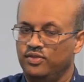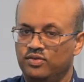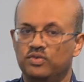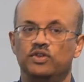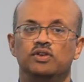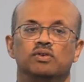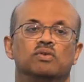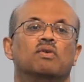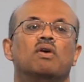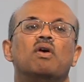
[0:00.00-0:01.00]
Through
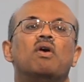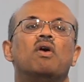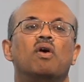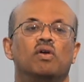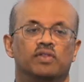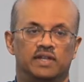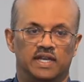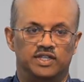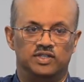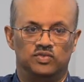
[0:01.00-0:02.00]
you, all
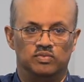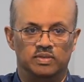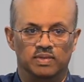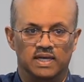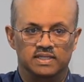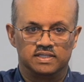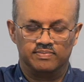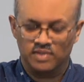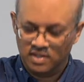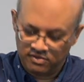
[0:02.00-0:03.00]
the nations will be
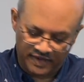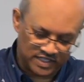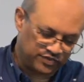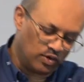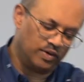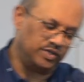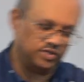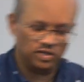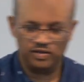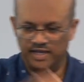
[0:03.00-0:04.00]
blessed. Fast
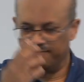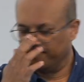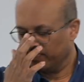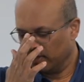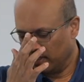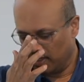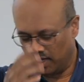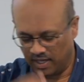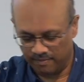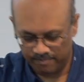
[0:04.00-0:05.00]
forward, you know that
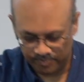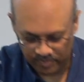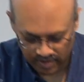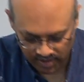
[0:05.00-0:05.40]
um,